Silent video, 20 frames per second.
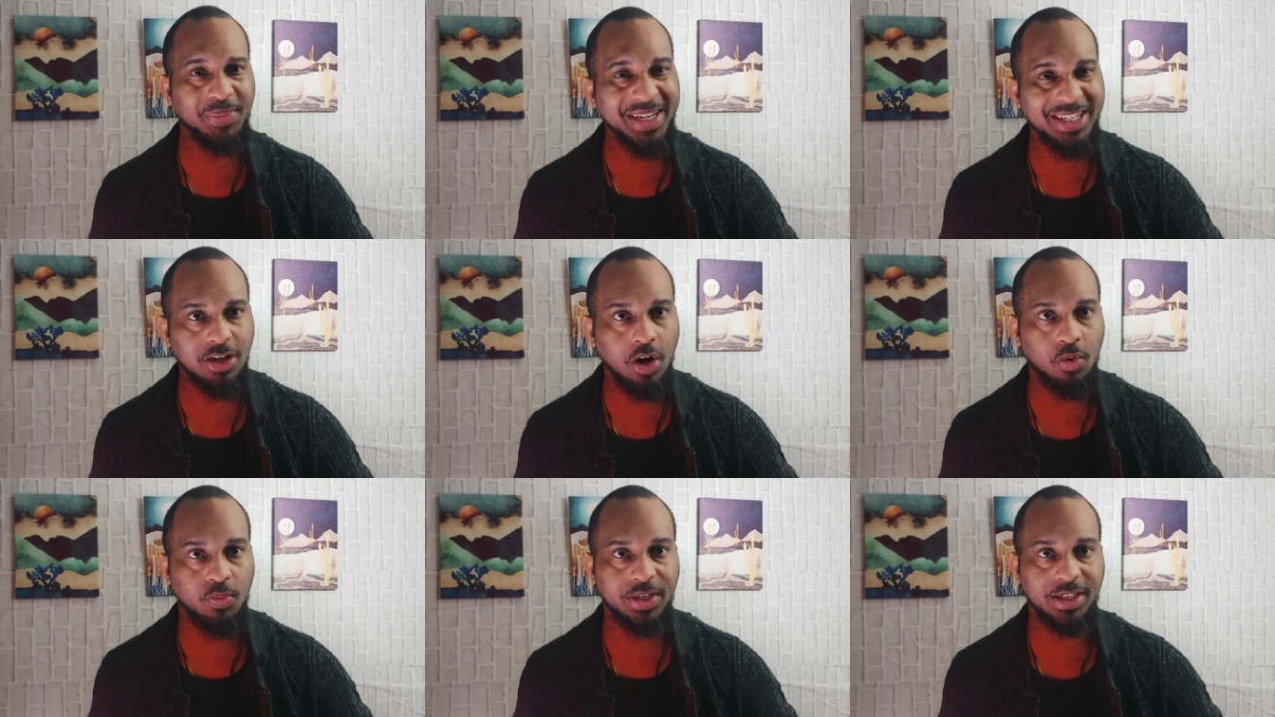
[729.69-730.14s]

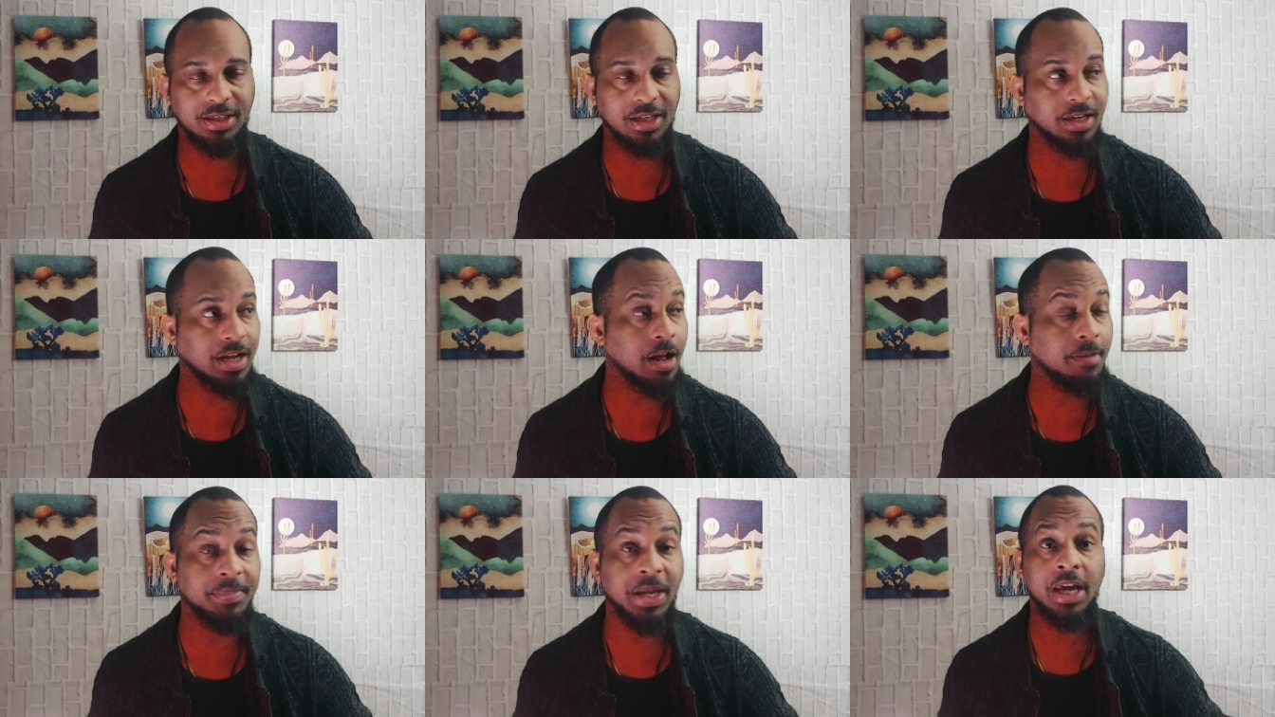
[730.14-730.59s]
We know what's to
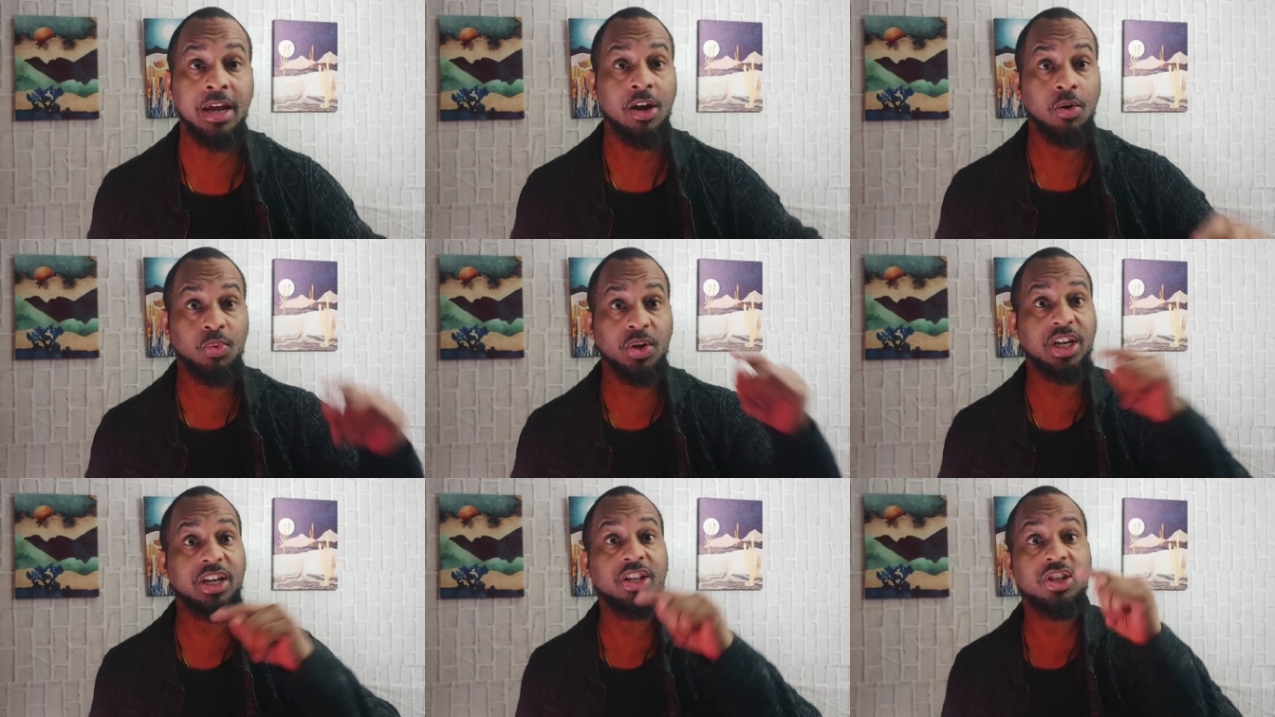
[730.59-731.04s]
come,
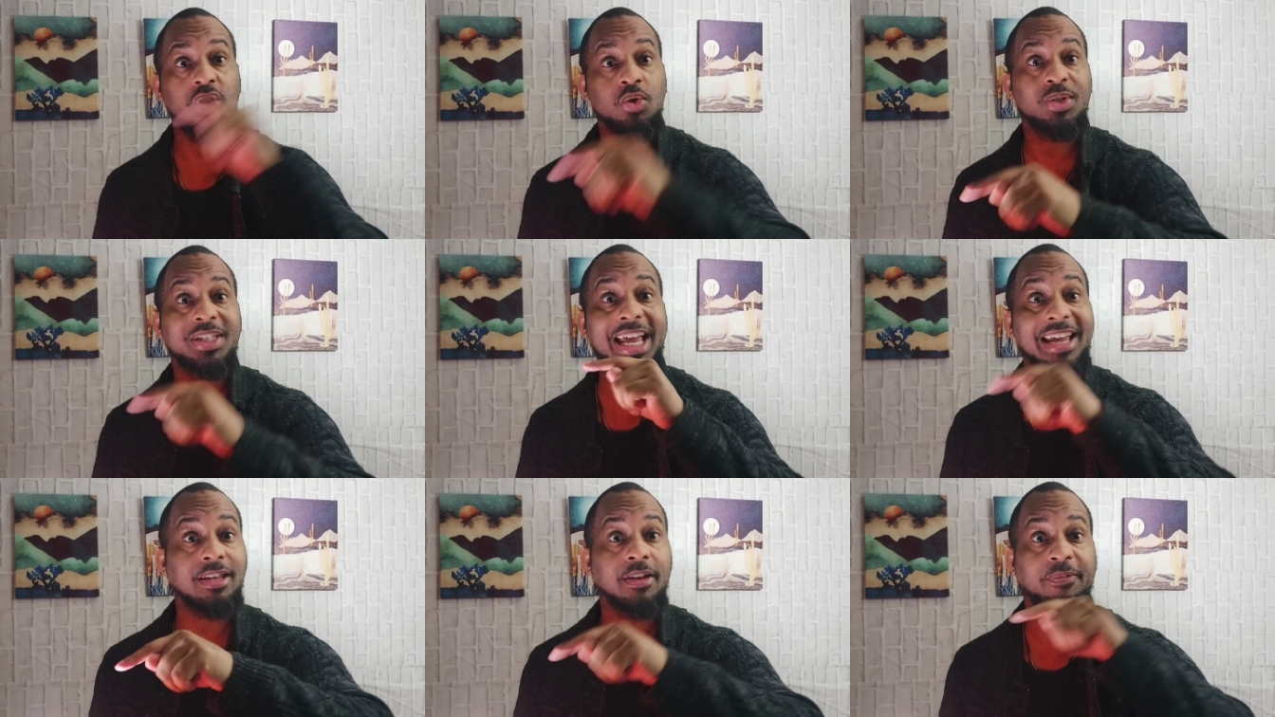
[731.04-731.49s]
and we're going to
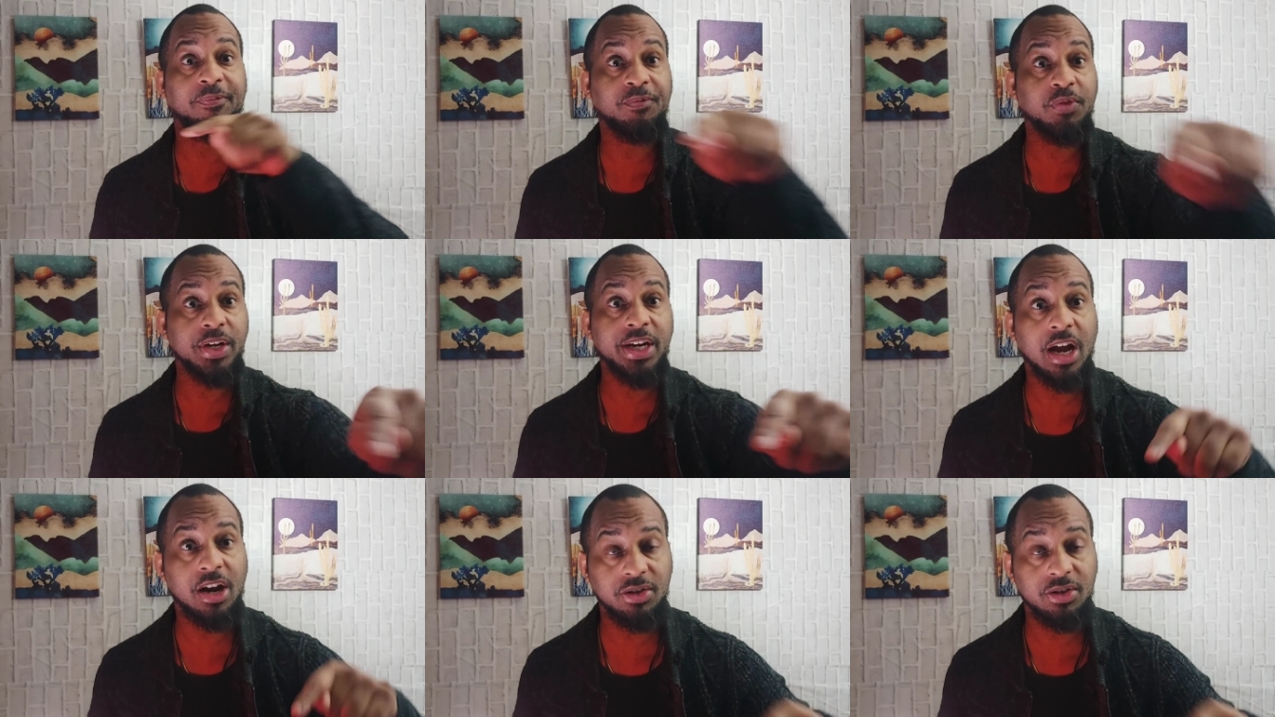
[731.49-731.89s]
use that to free